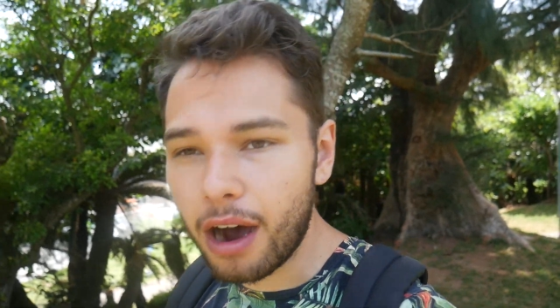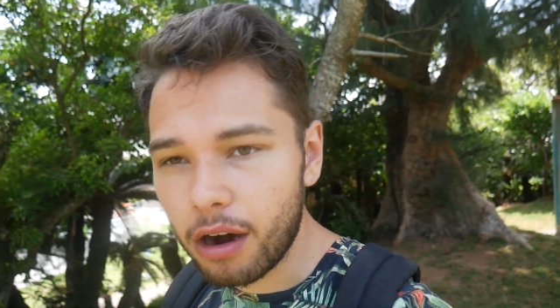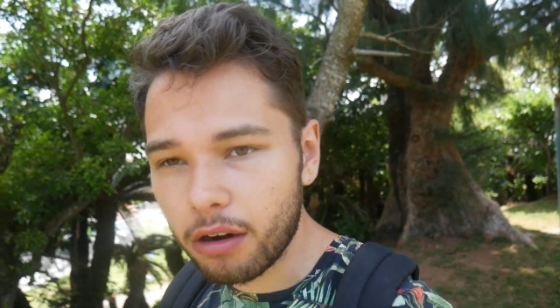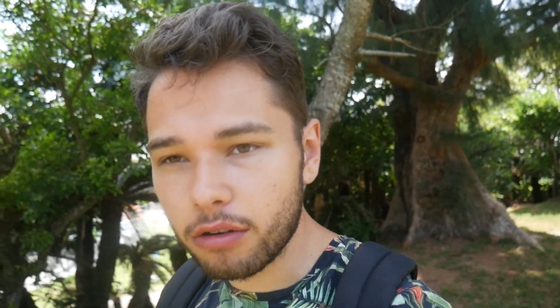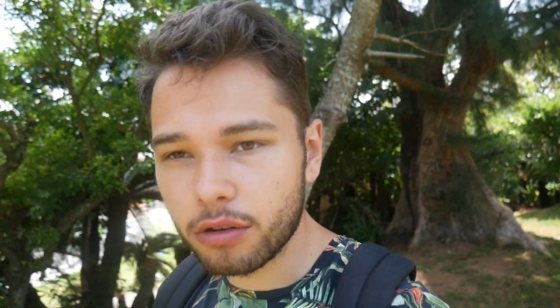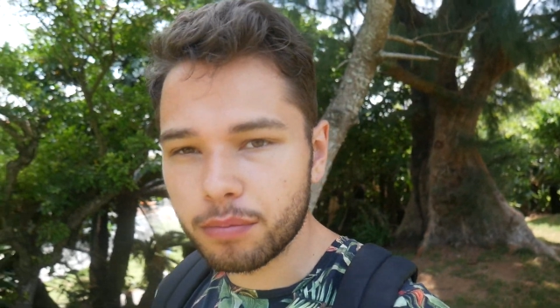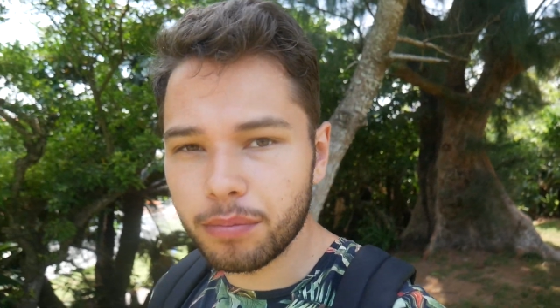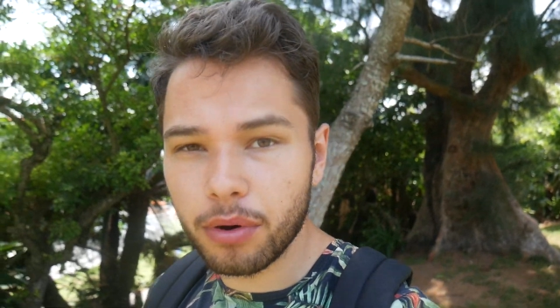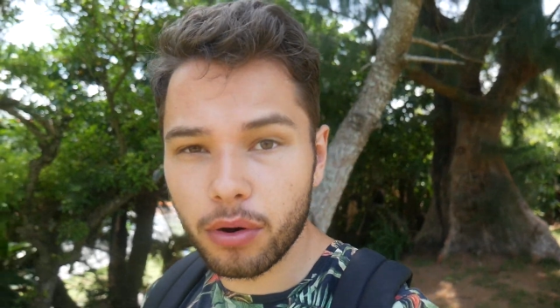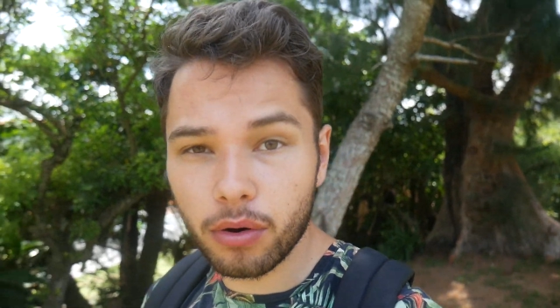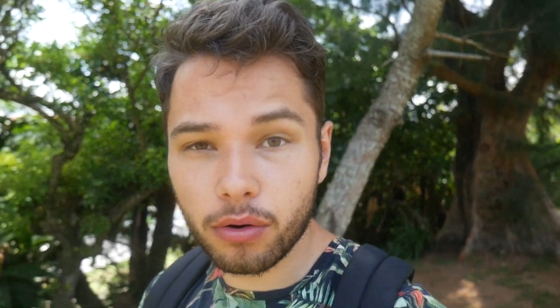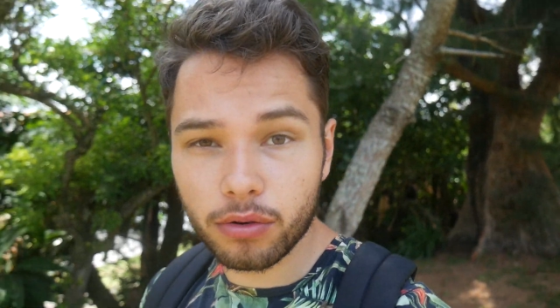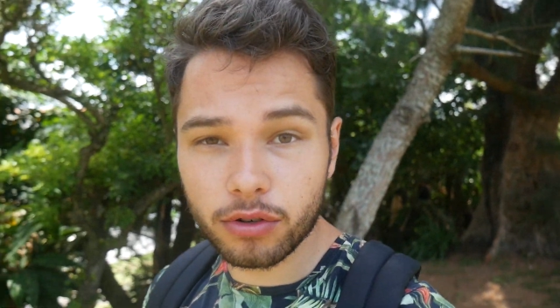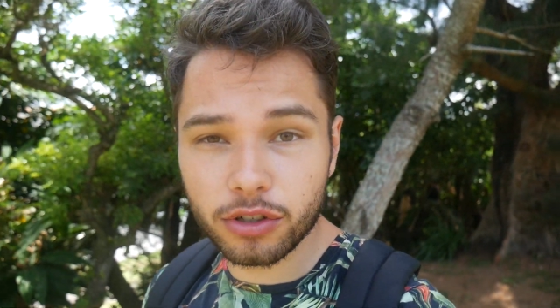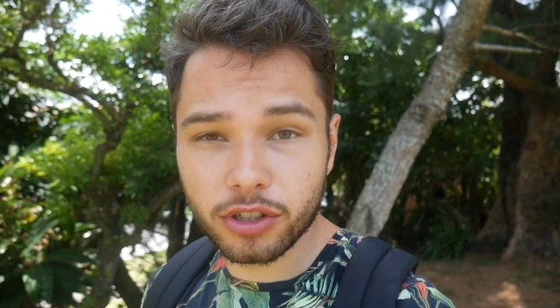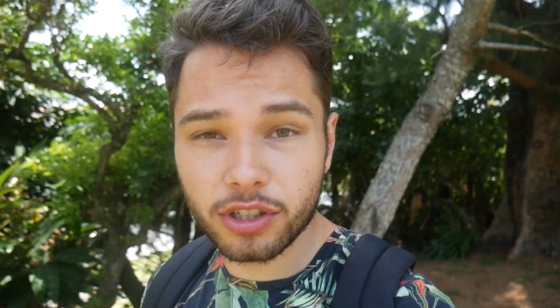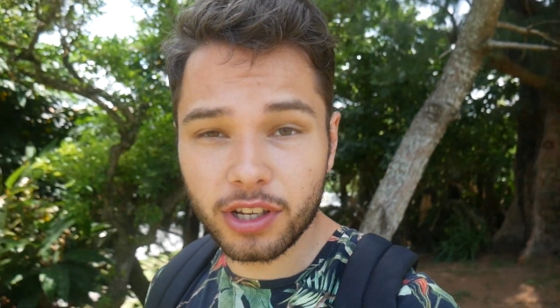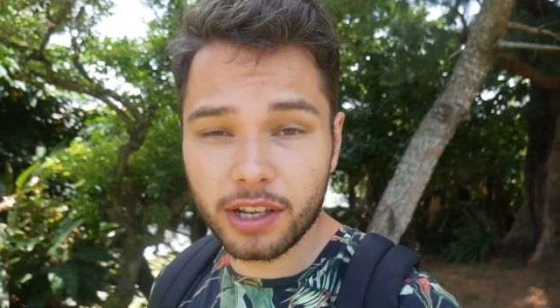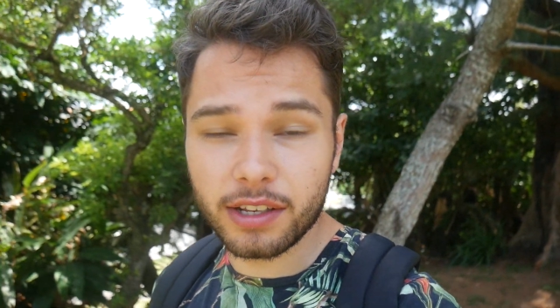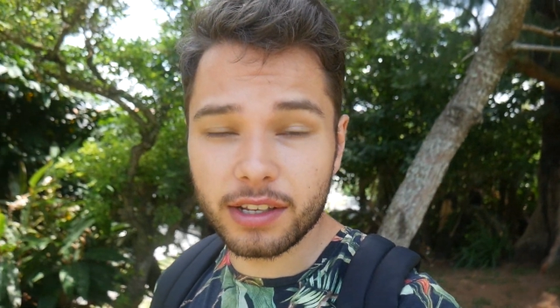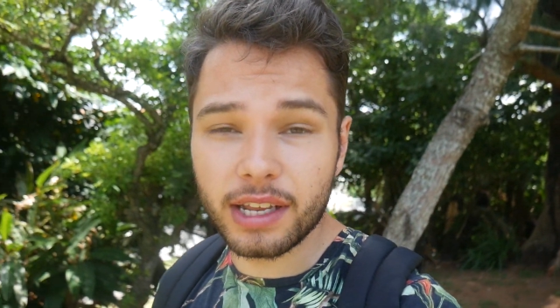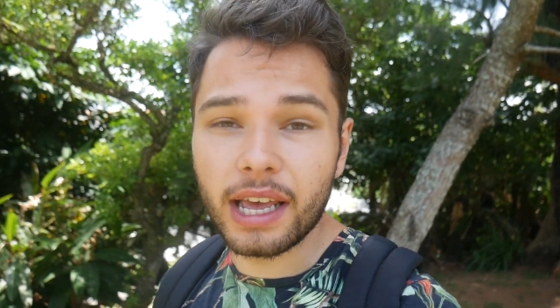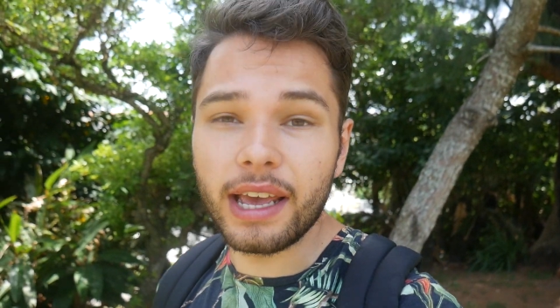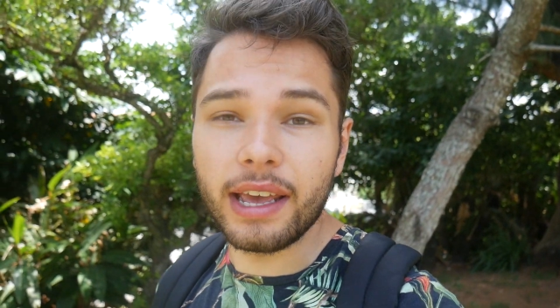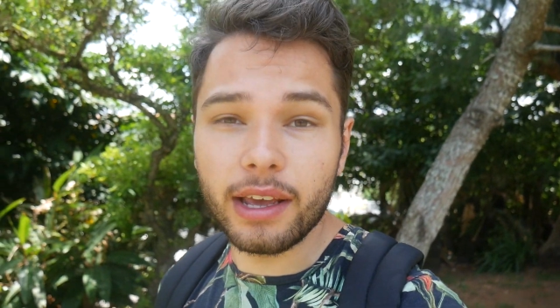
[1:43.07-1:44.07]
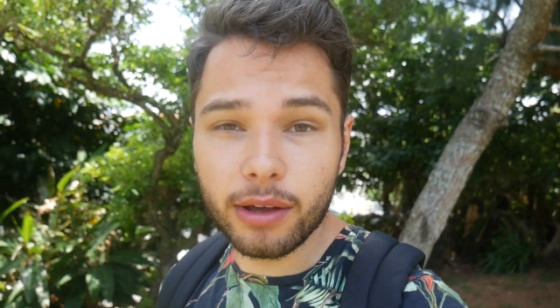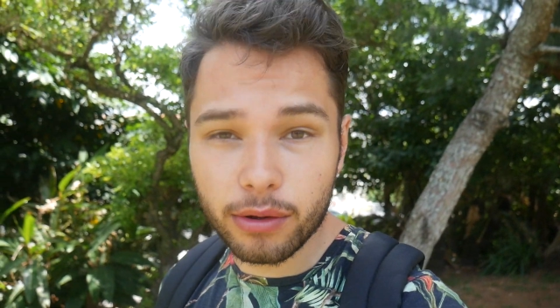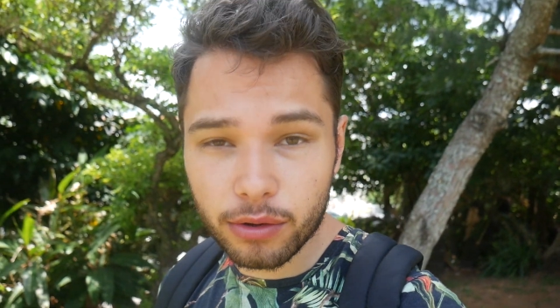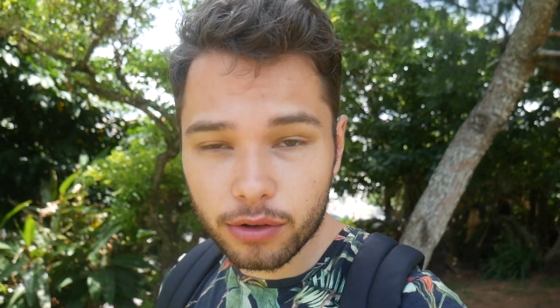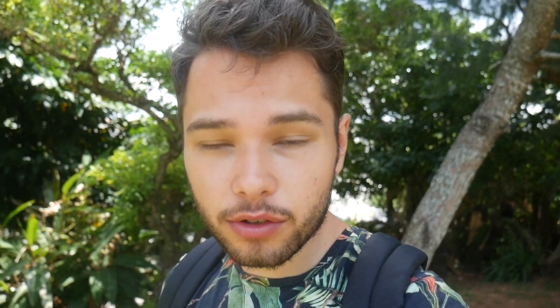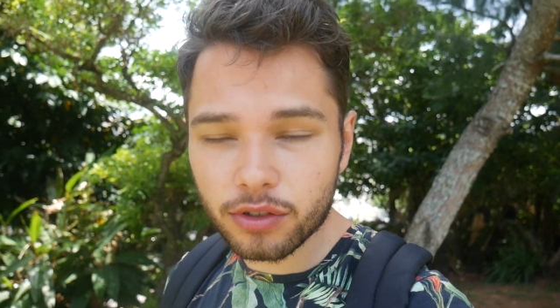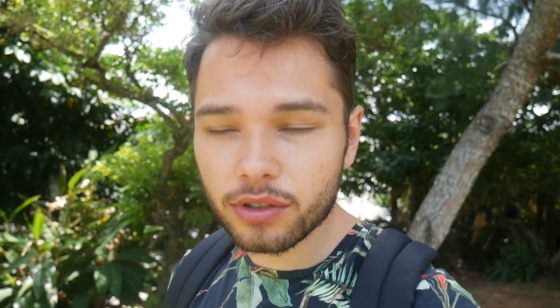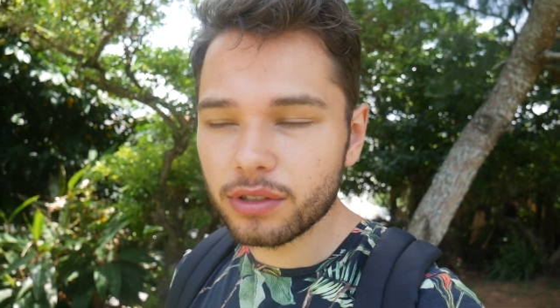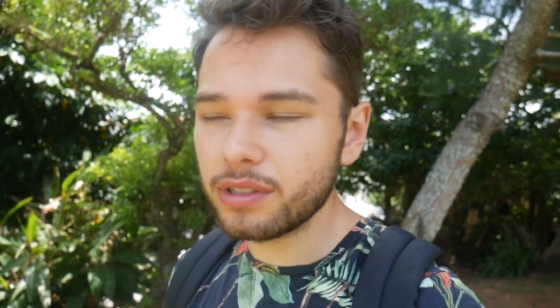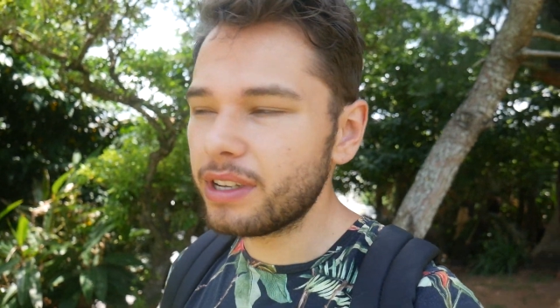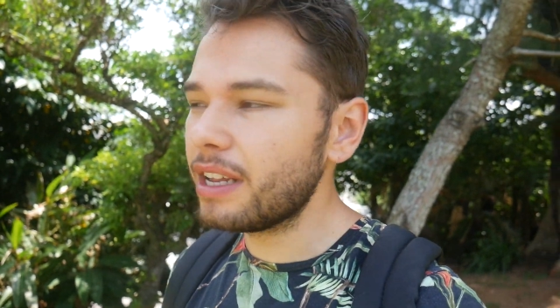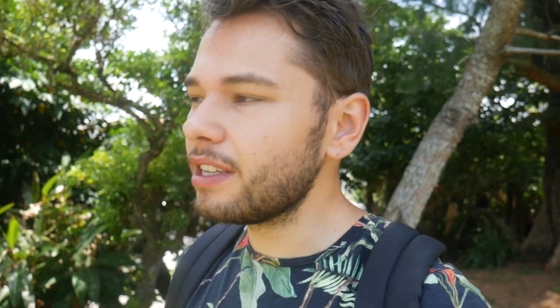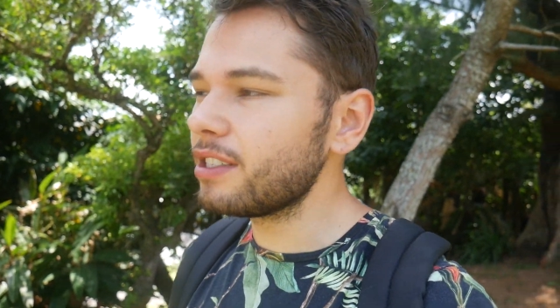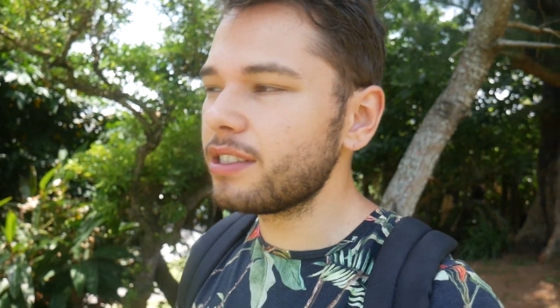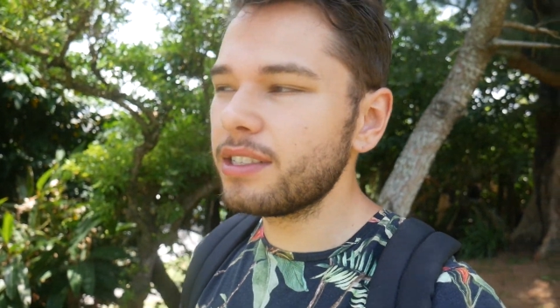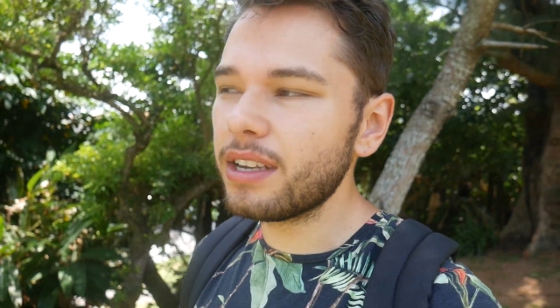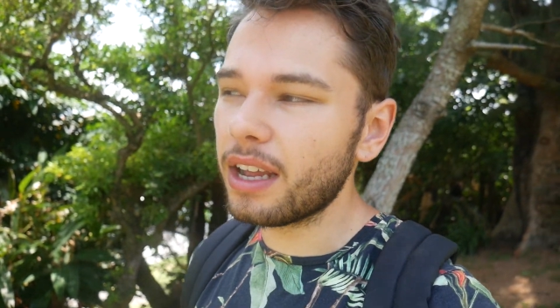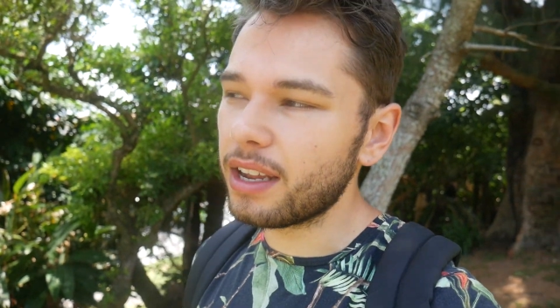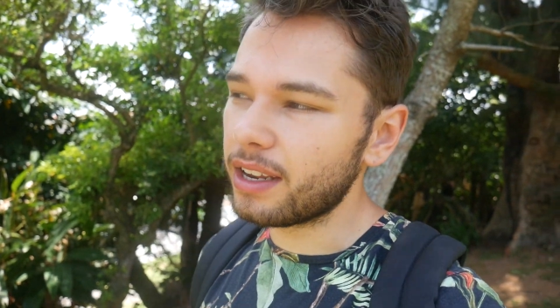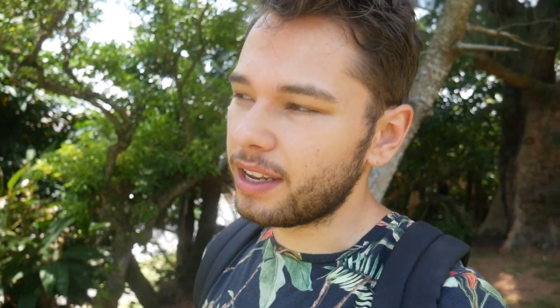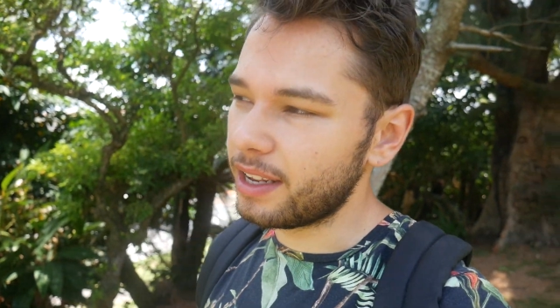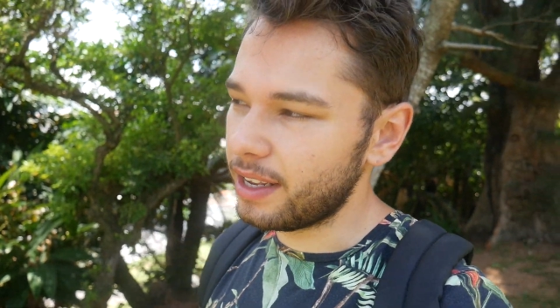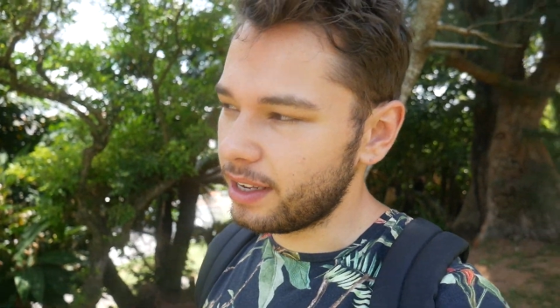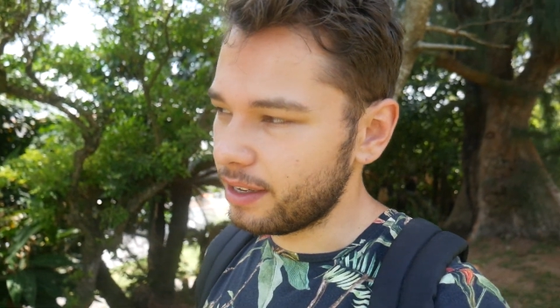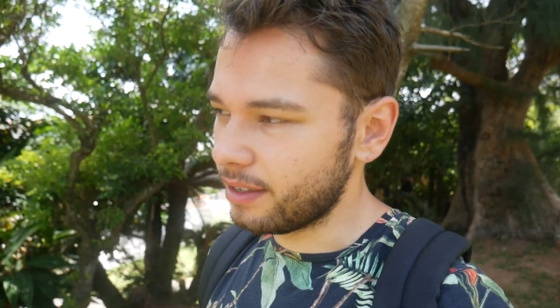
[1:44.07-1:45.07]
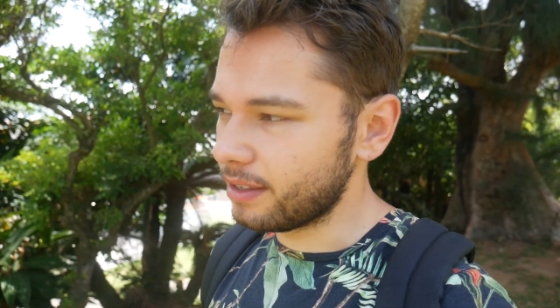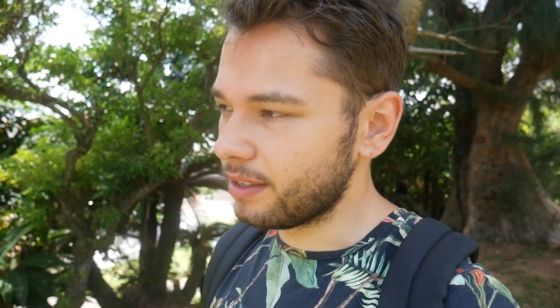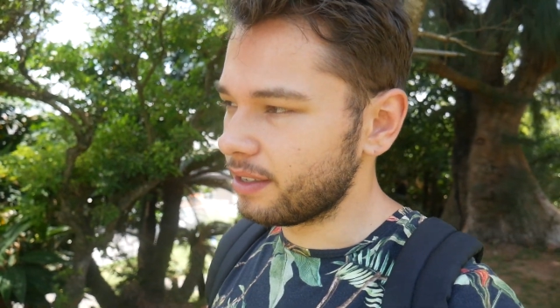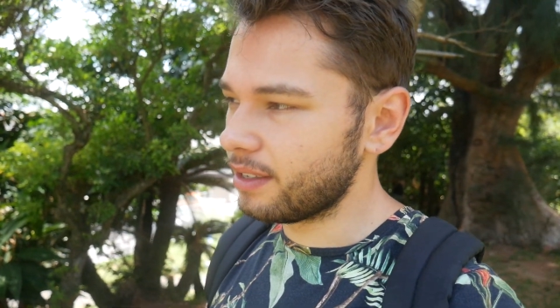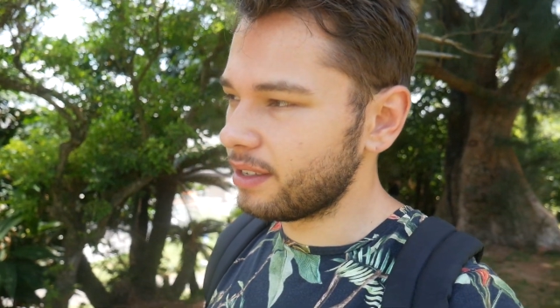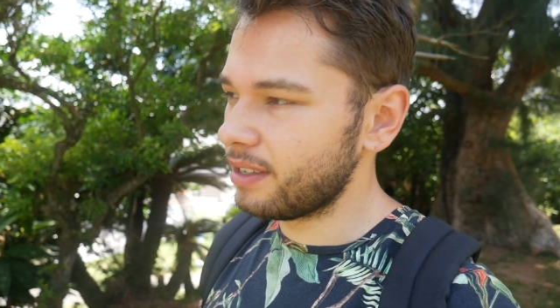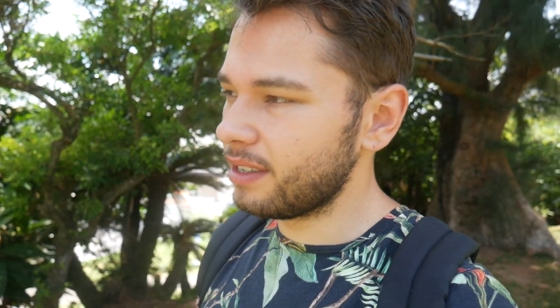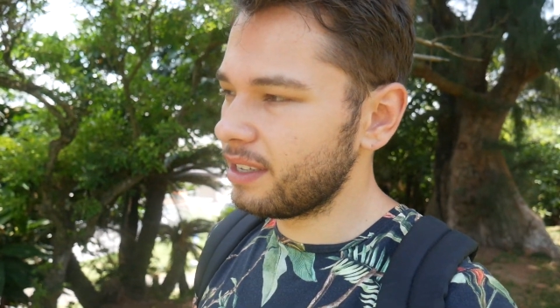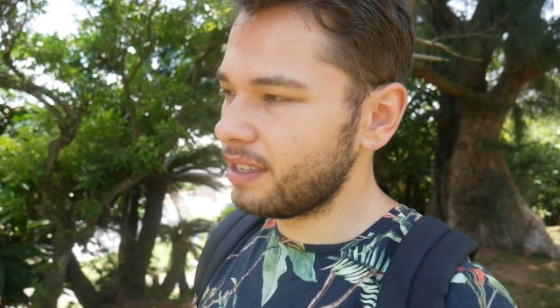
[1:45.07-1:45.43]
outposts and the hills. That's not here.